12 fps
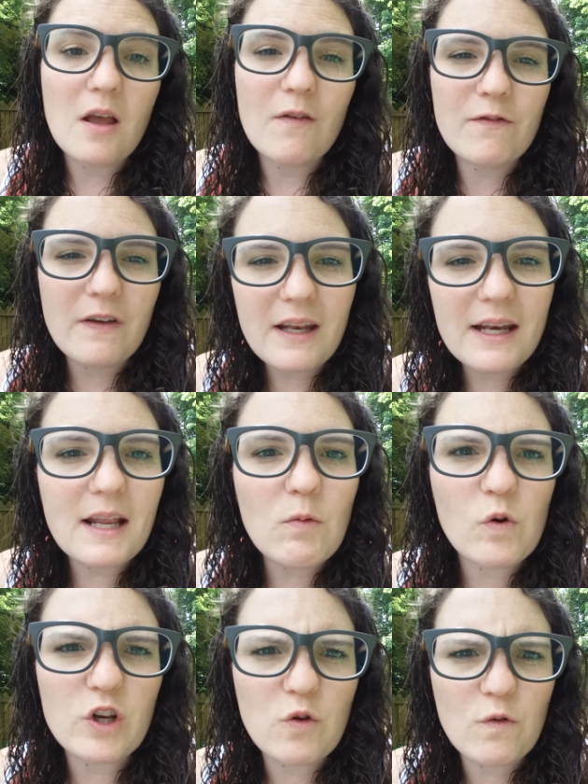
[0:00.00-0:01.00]
Fit it
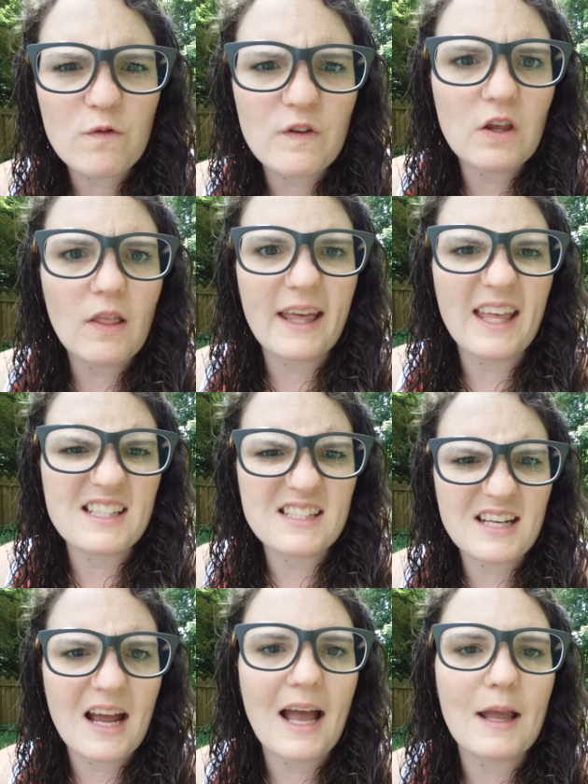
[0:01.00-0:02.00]
in when you feel like it's
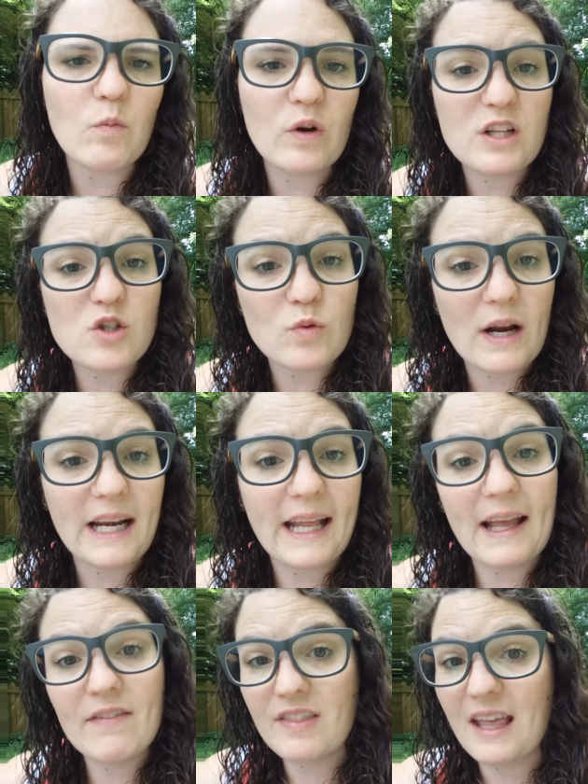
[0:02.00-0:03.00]
time, when it's ready.
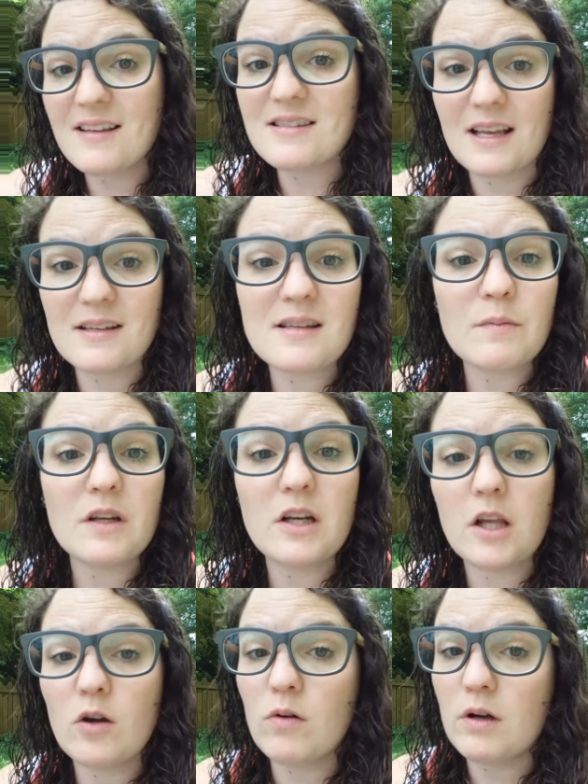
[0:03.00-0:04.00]
If they say something to
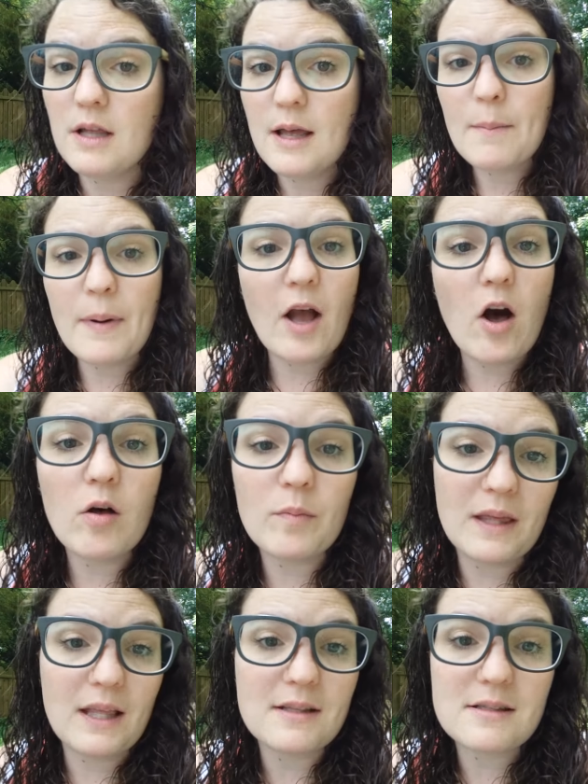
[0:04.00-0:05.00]
you, by all
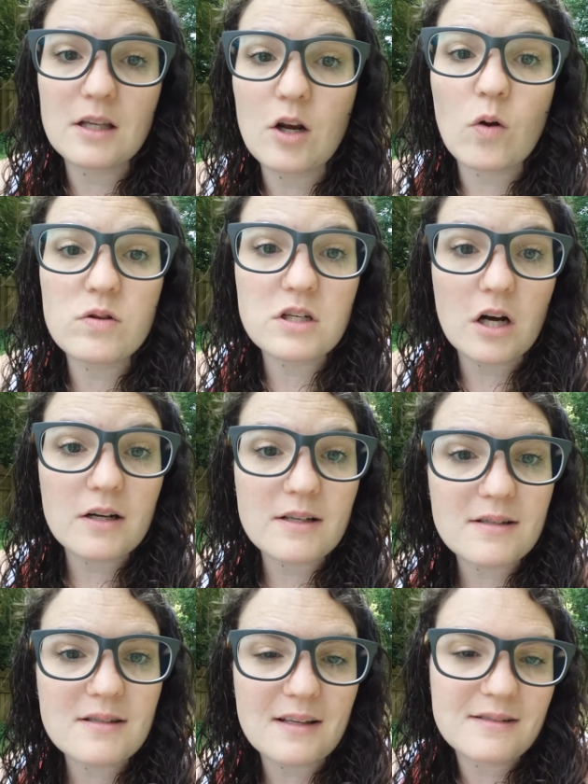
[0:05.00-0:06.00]
means, start
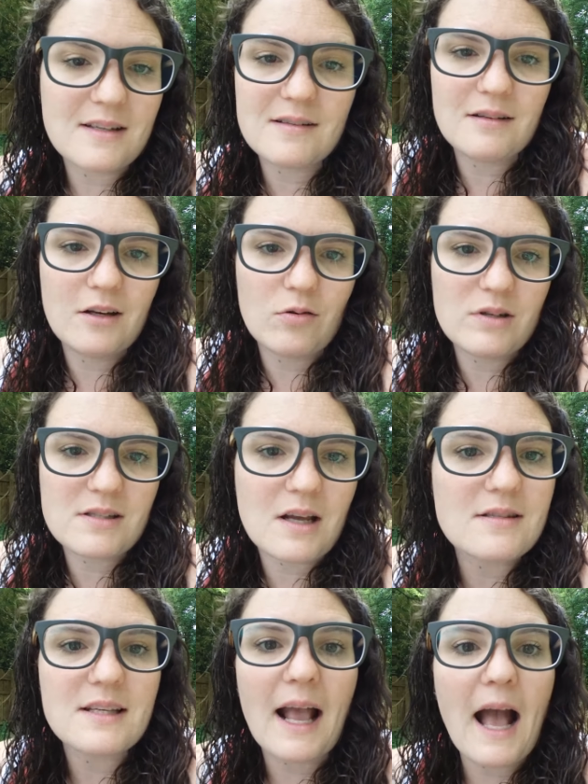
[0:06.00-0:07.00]

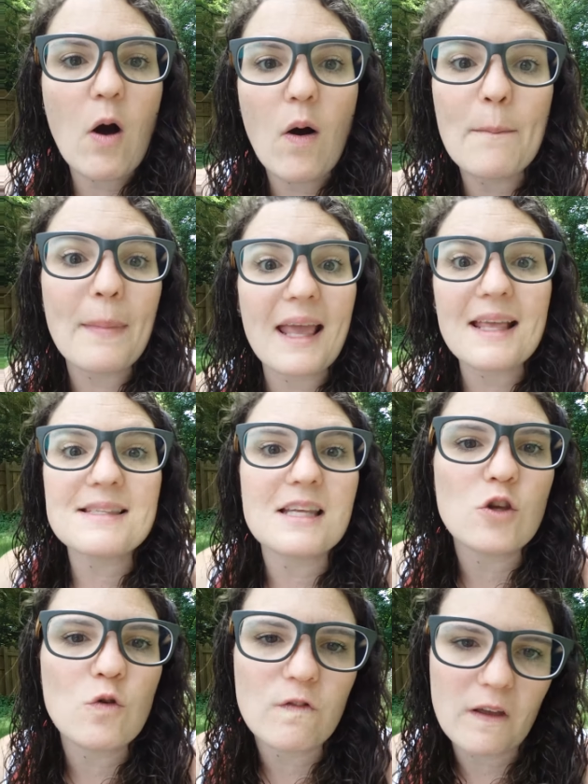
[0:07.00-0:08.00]
discussing how
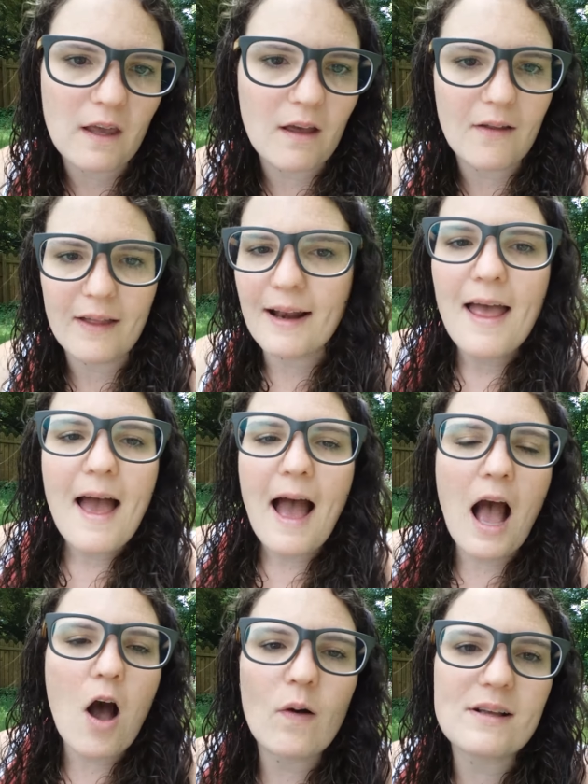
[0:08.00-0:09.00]
amazing you feel and
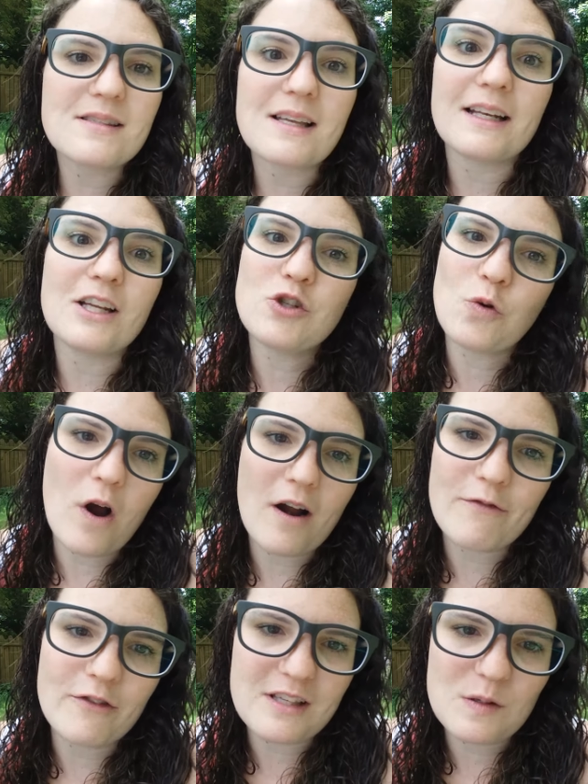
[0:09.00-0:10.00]
how excited you
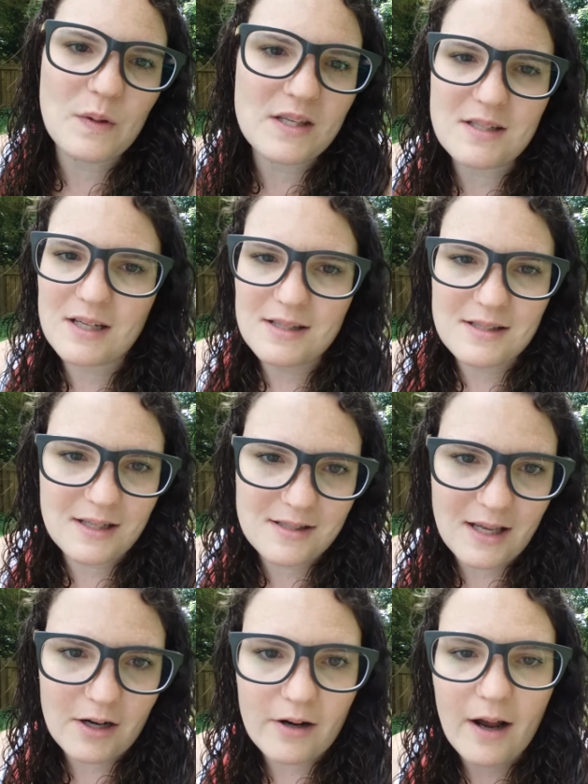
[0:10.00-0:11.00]
are for this business,
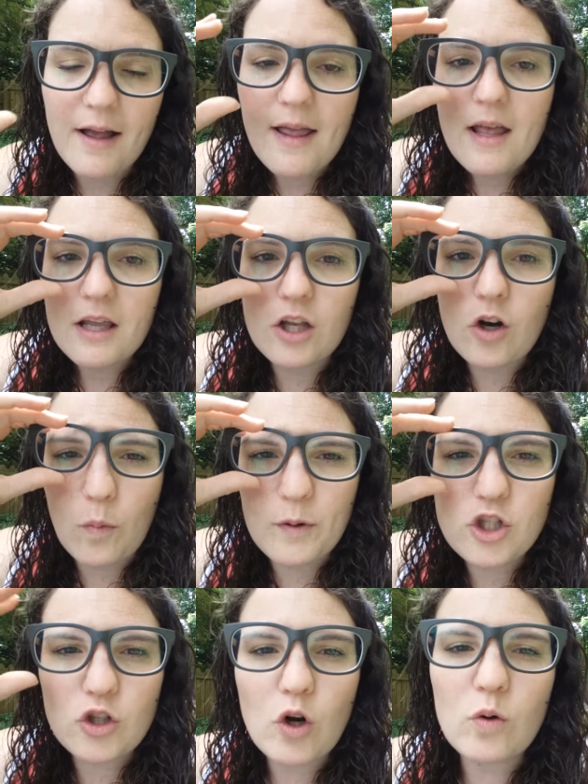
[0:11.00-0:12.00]
etc.
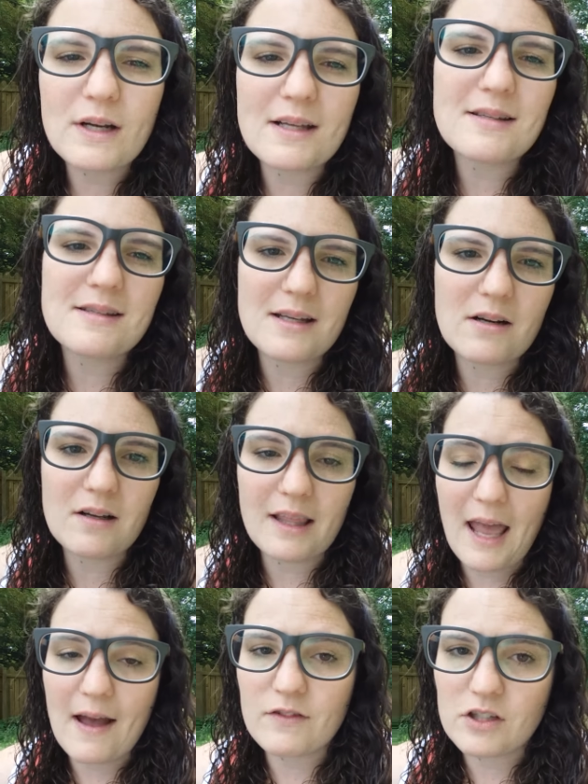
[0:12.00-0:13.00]
But you don't
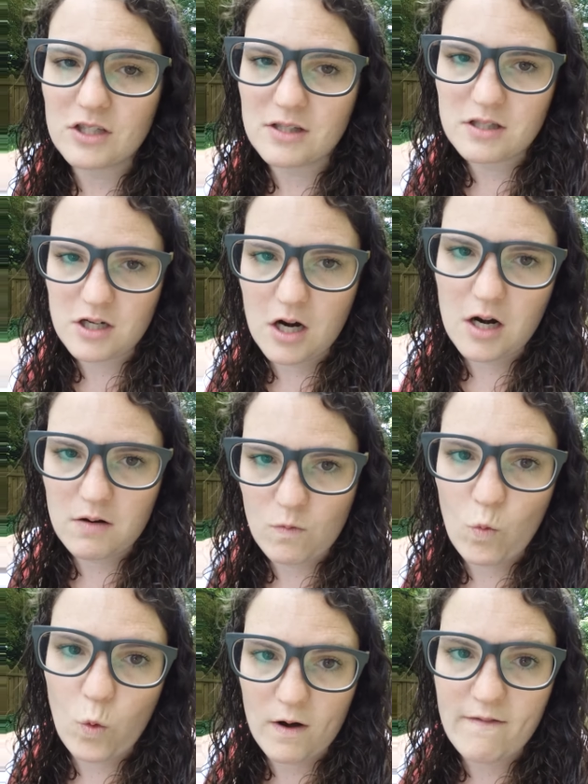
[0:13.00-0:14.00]
necessarily have to just start
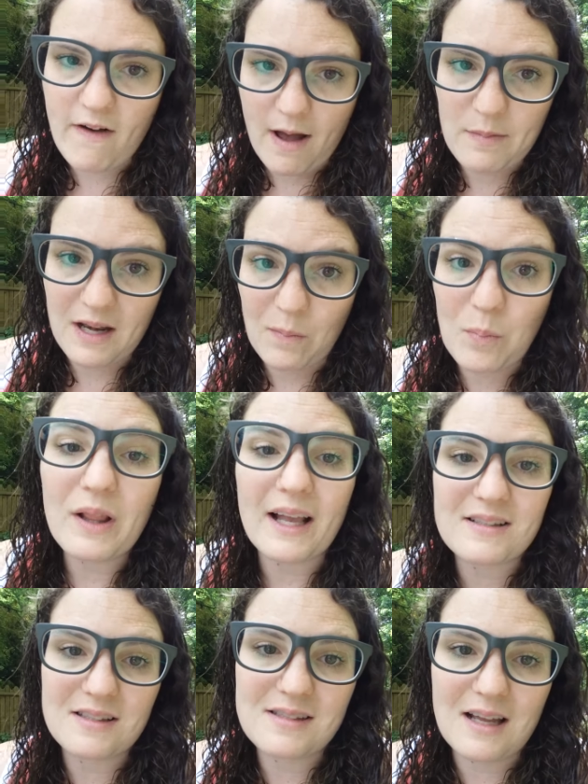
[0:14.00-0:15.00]
word vomiting
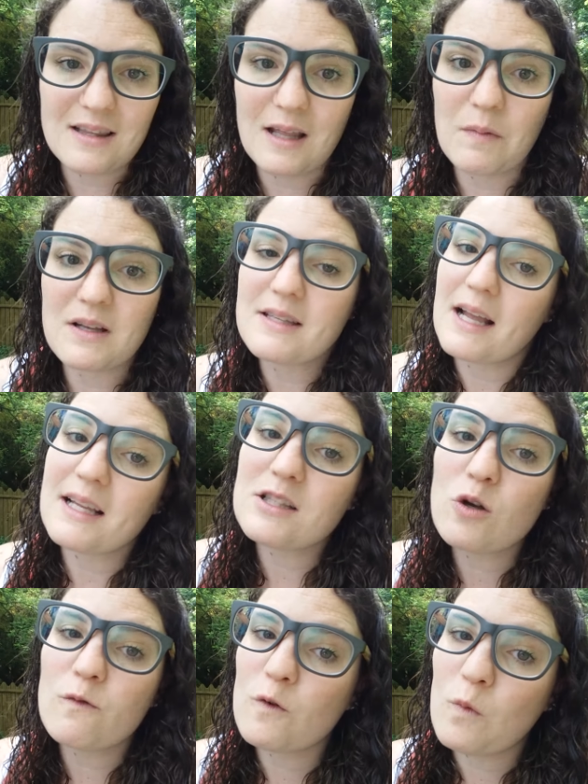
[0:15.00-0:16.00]
Plexus on them, because that
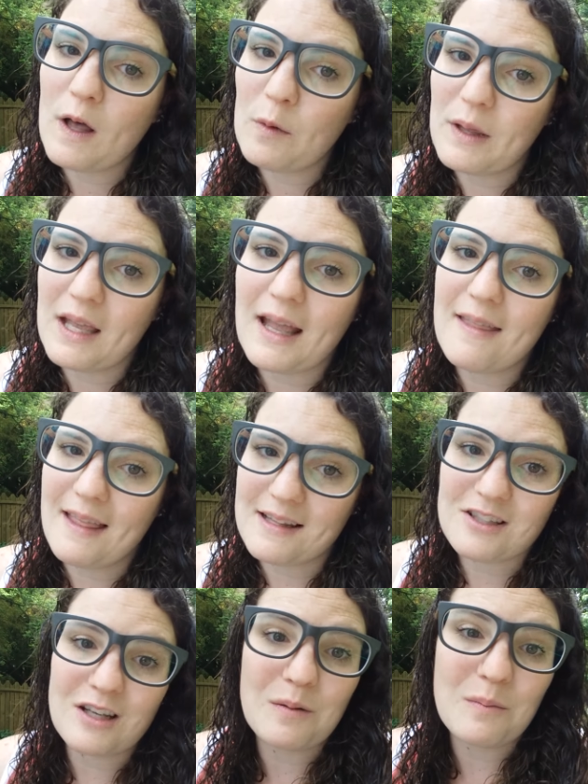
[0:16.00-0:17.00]
gets overwhelming and
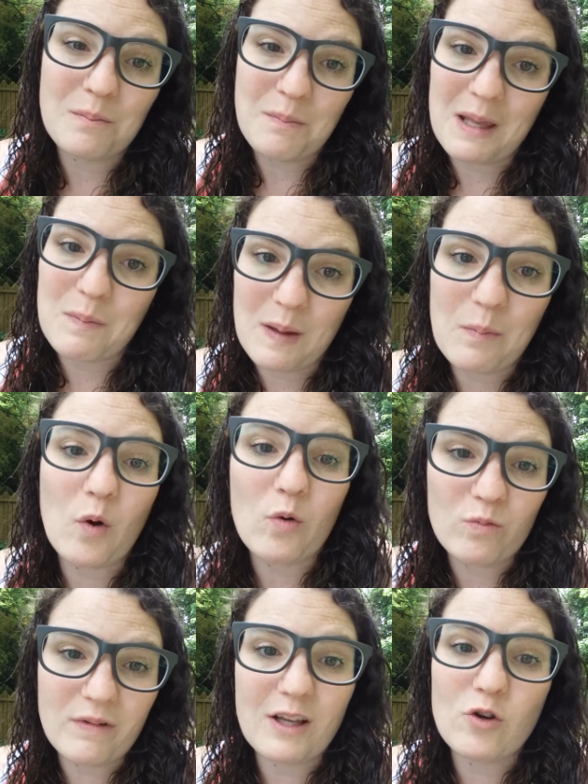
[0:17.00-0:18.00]
that's going to make
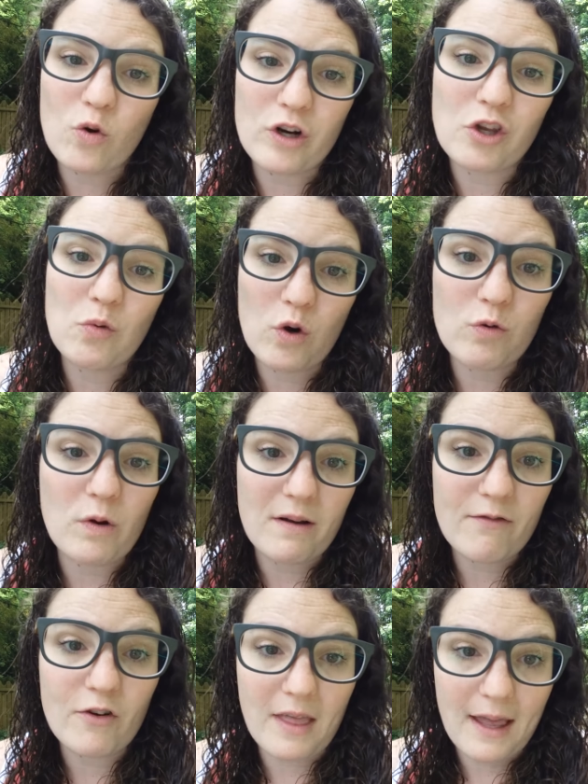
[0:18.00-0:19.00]
people ignore you or
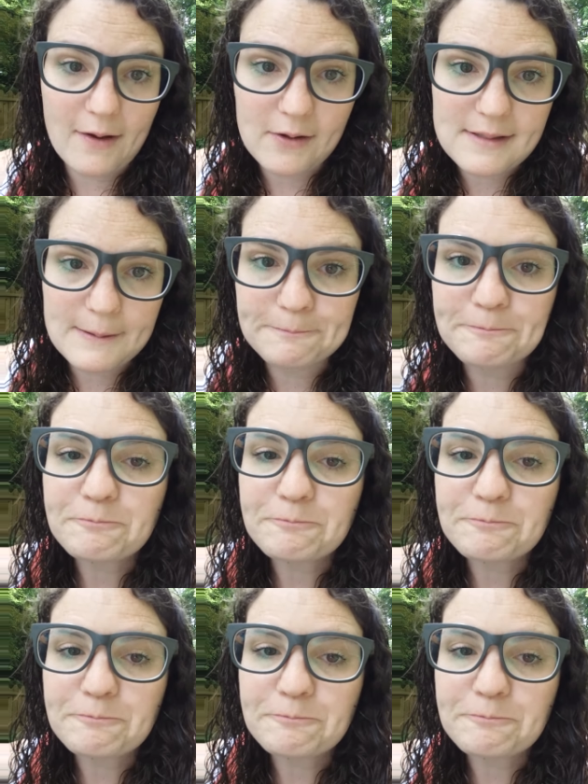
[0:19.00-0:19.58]
run for the hills.